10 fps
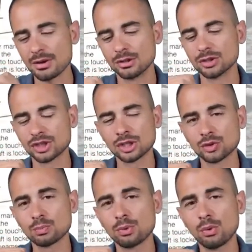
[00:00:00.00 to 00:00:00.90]
on the
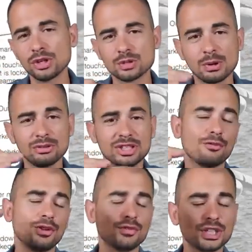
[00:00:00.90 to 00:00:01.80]
center ball is about
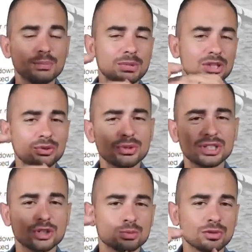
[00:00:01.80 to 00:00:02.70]
15 meter in
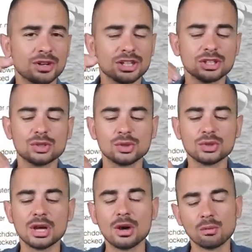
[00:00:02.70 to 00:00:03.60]
terms of altitude.